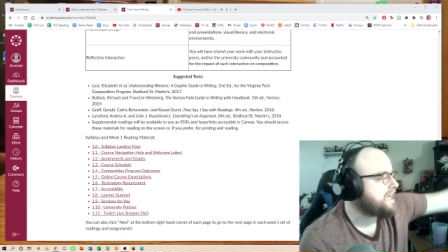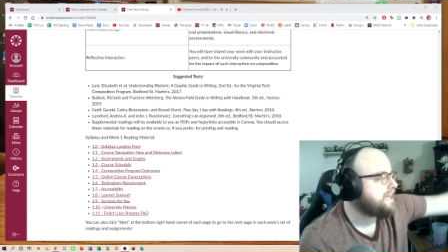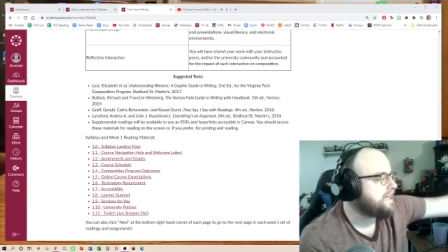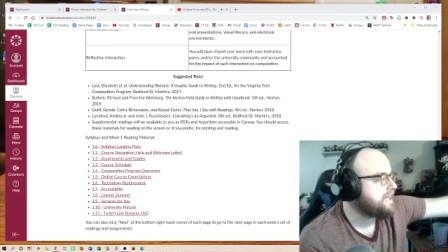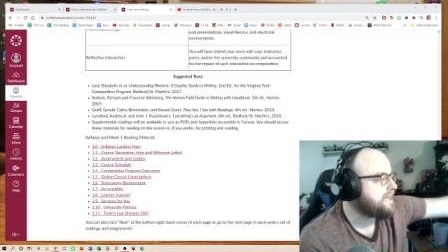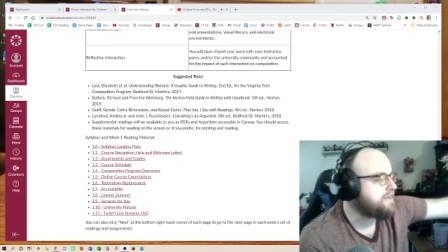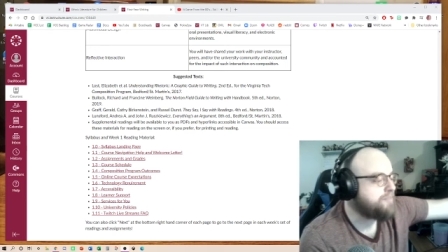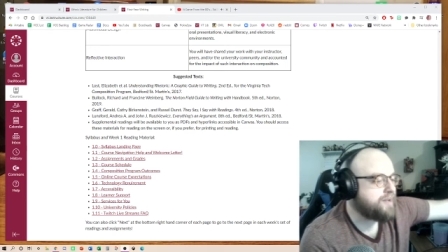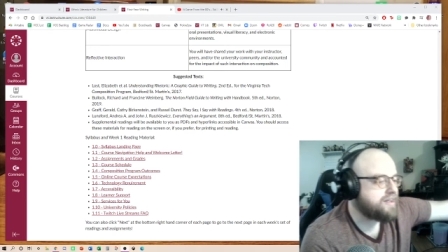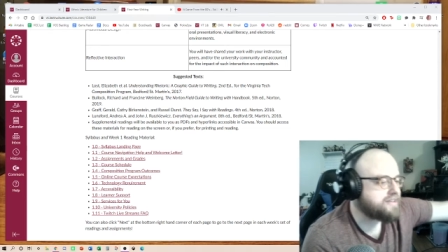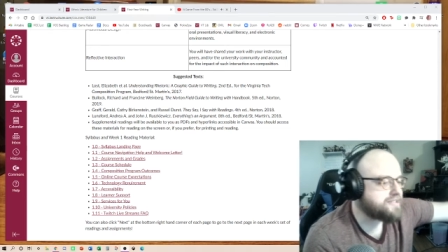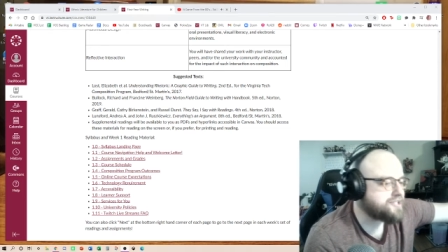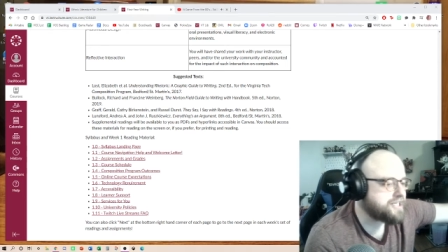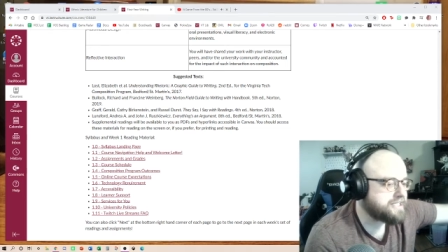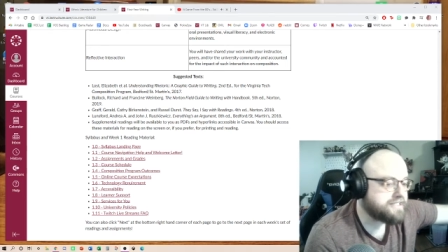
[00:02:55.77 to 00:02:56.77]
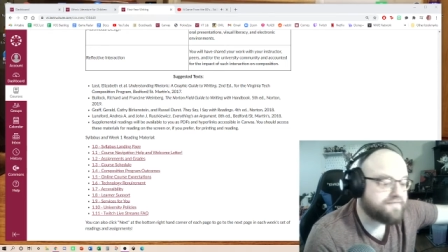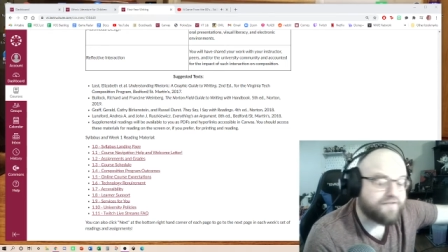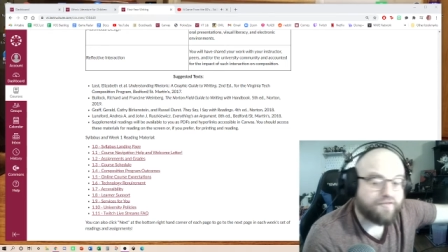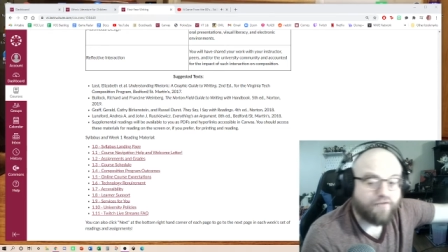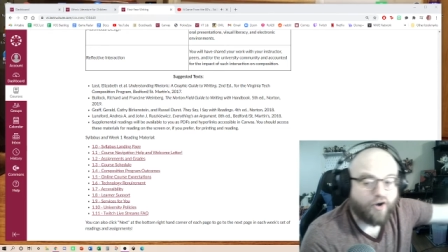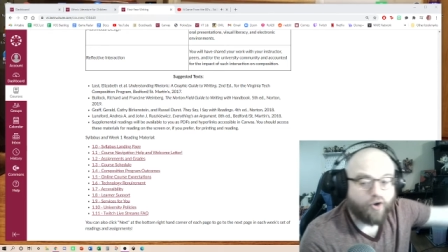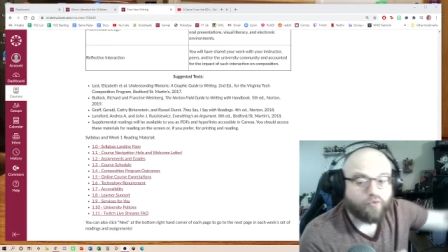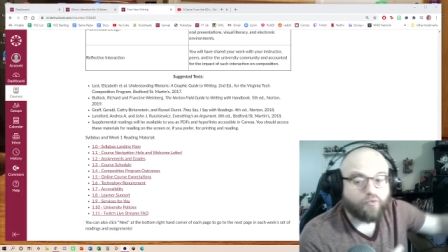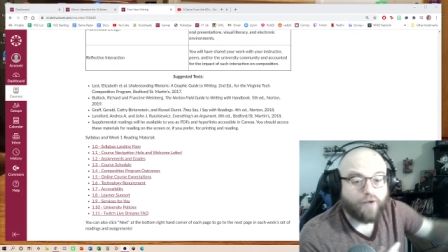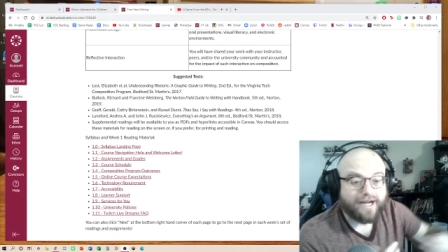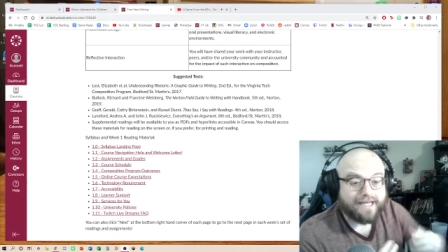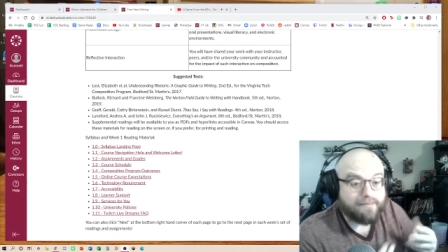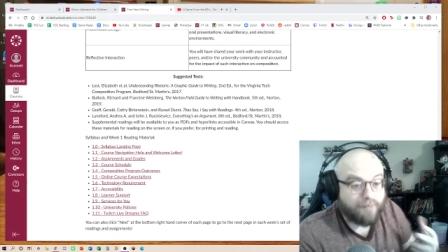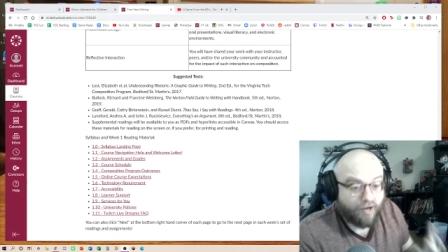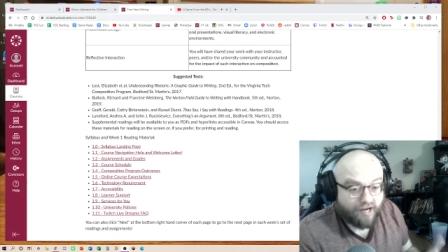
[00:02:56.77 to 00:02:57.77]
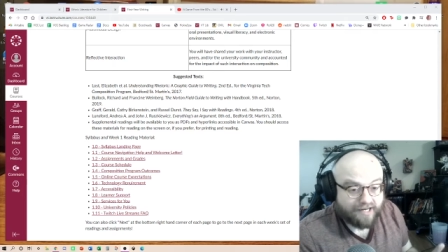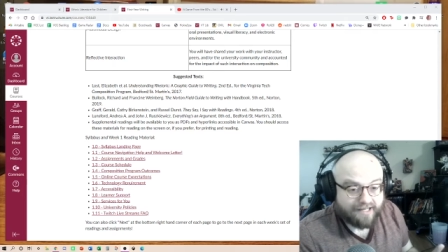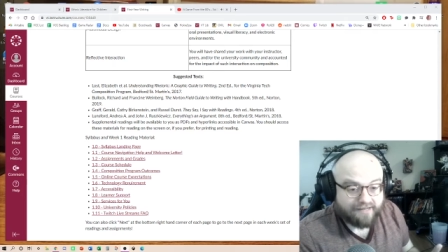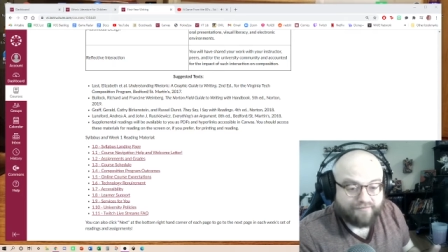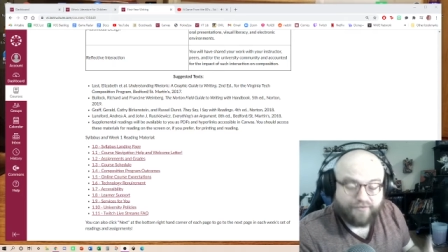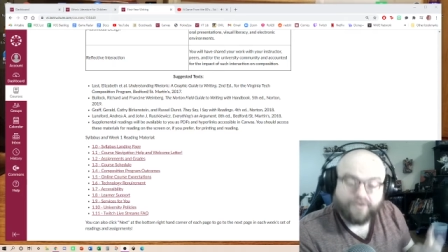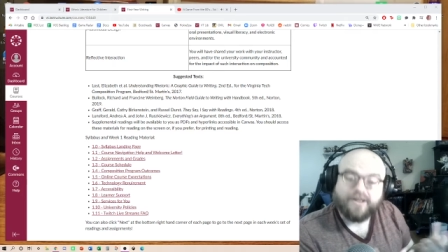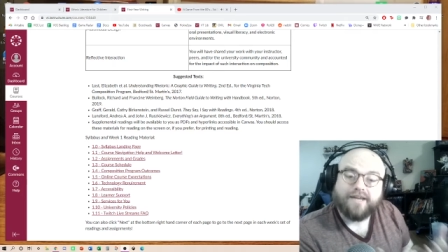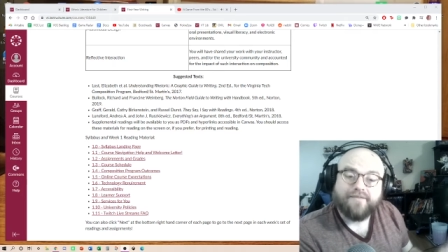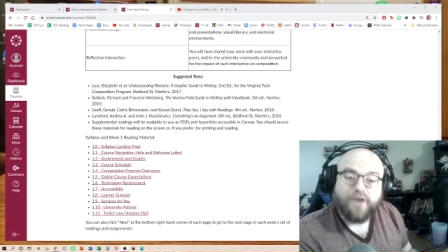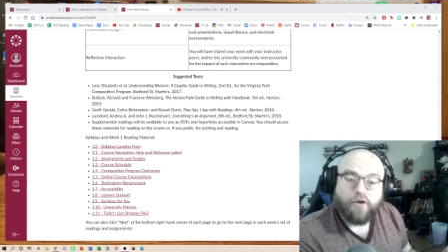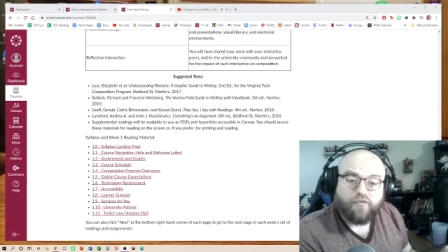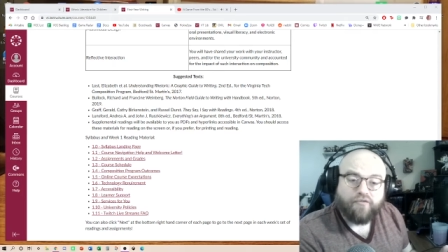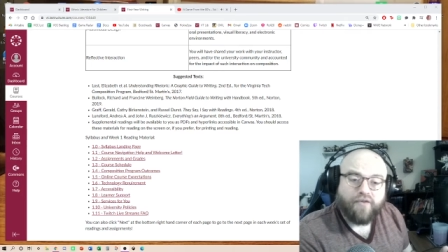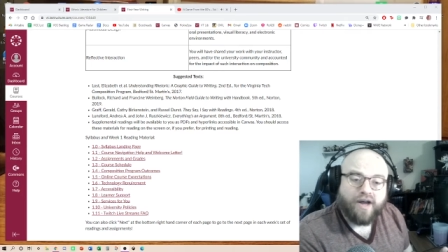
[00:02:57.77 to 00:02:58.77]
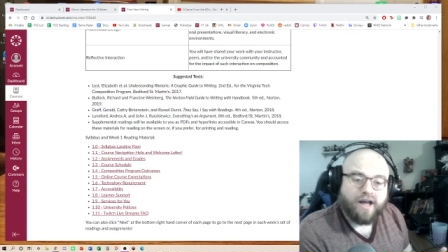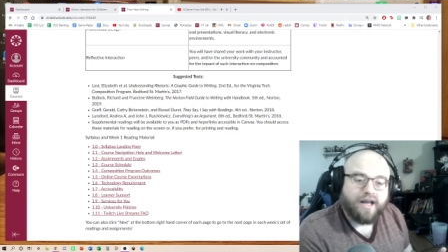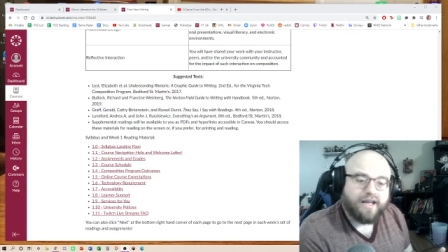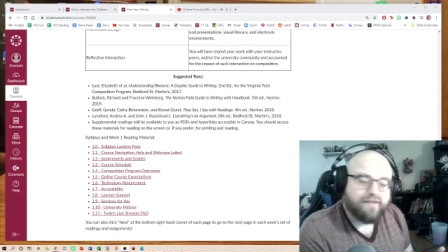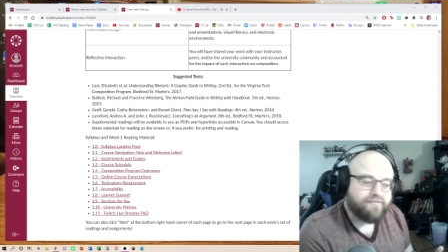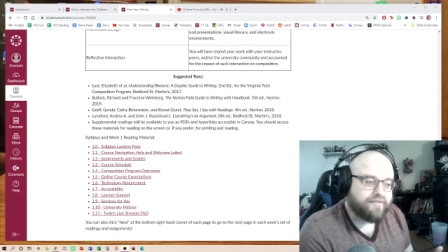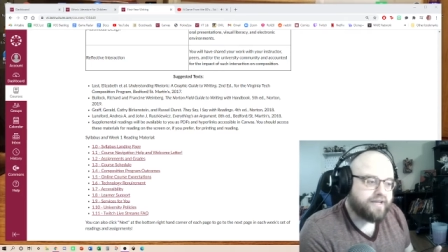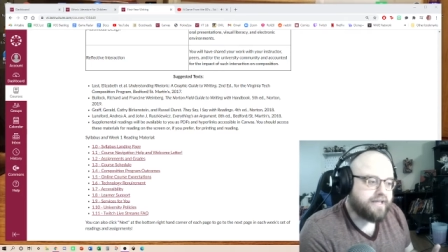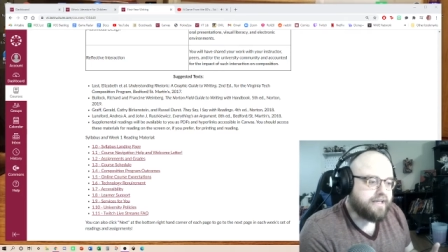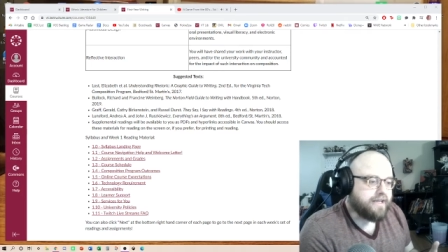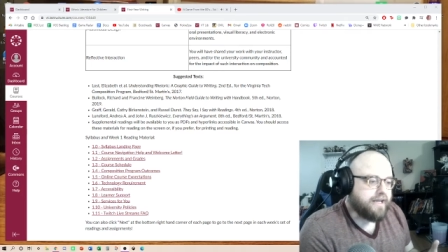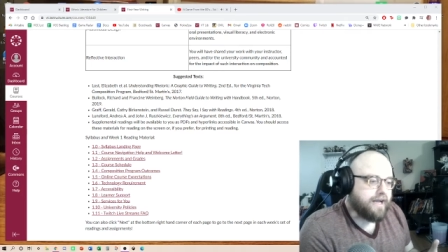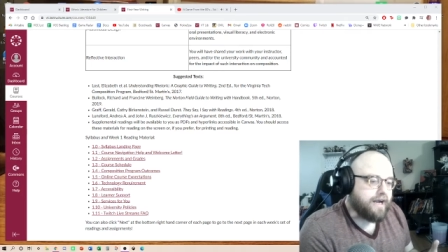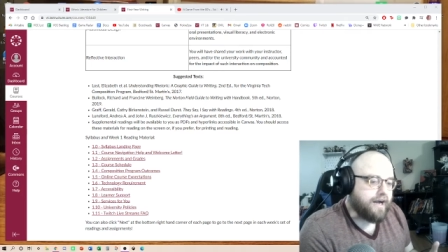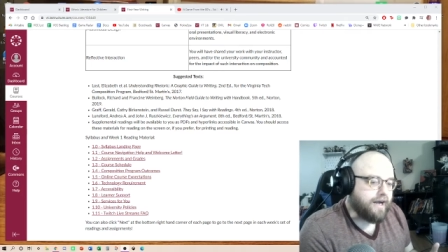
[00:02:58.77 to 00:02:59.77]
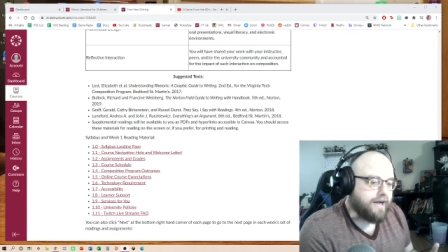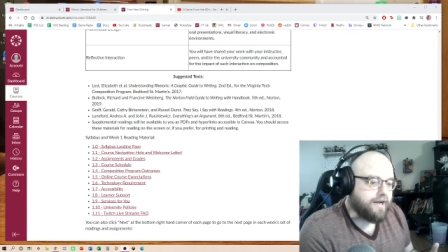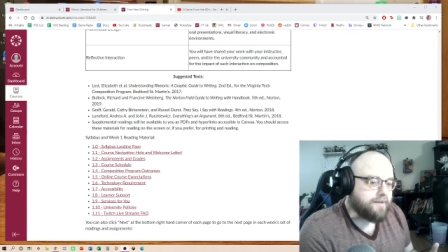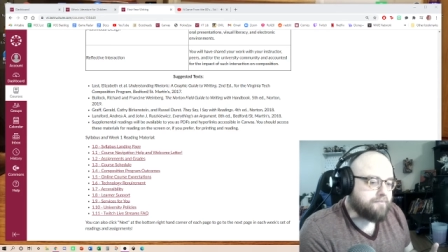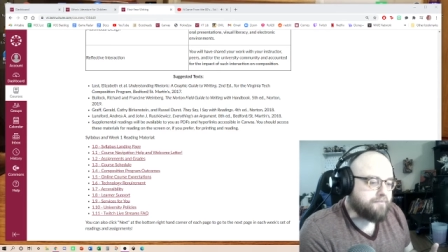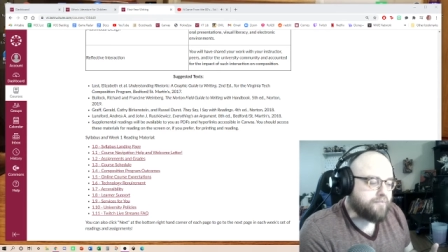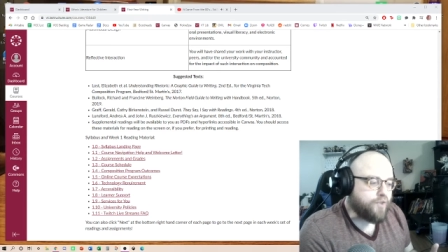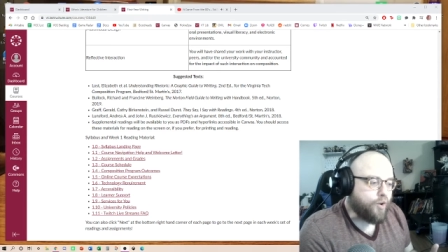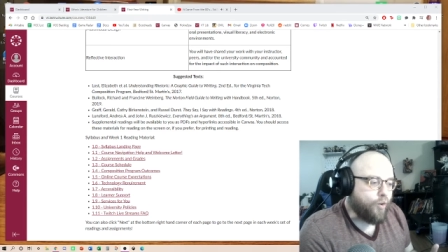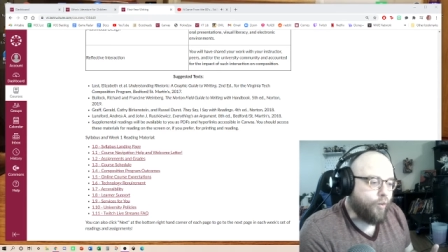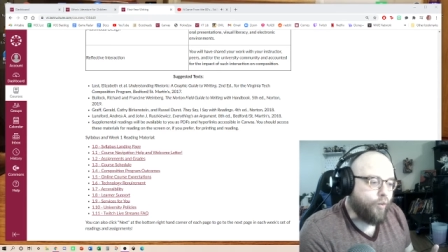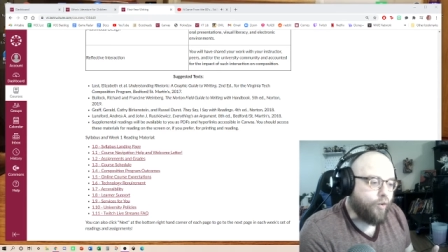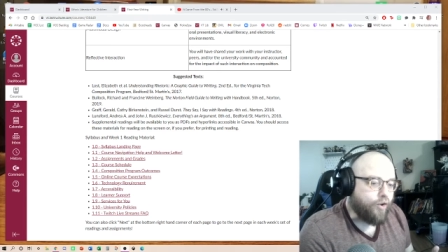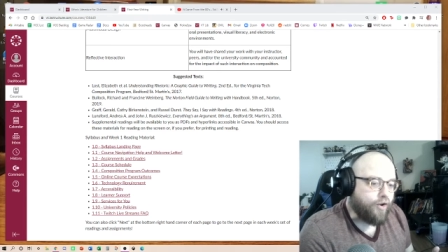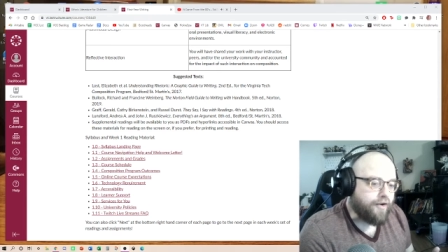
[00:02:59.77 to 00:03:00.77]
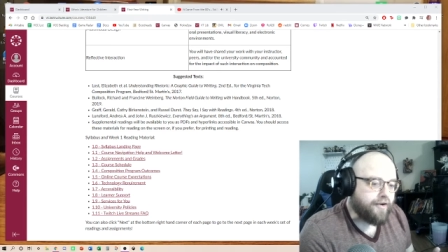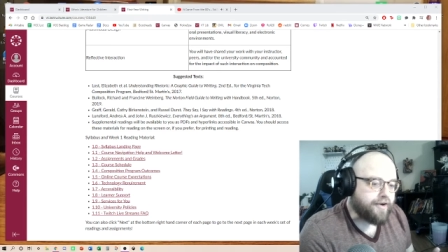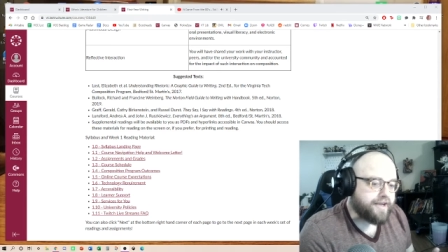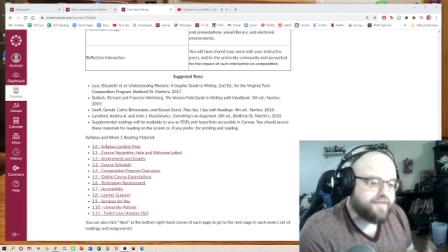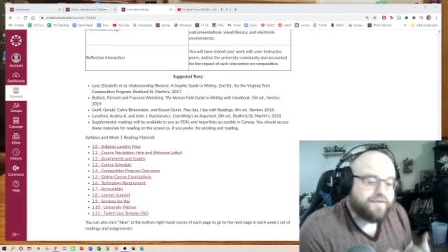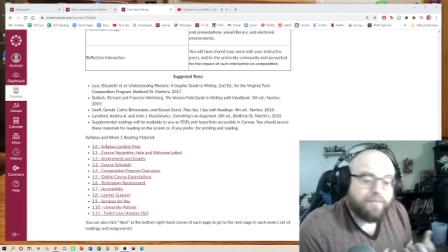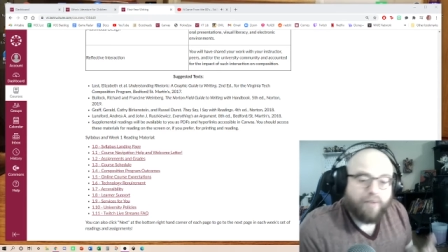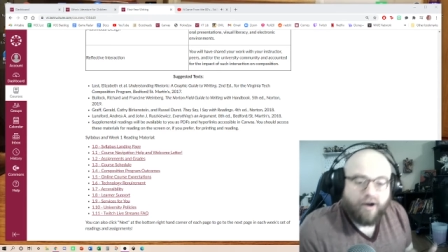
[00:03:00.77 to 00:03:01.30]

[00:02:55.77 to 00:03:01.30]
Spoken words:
and I apologize if you've already bought it for 1105, or if you bought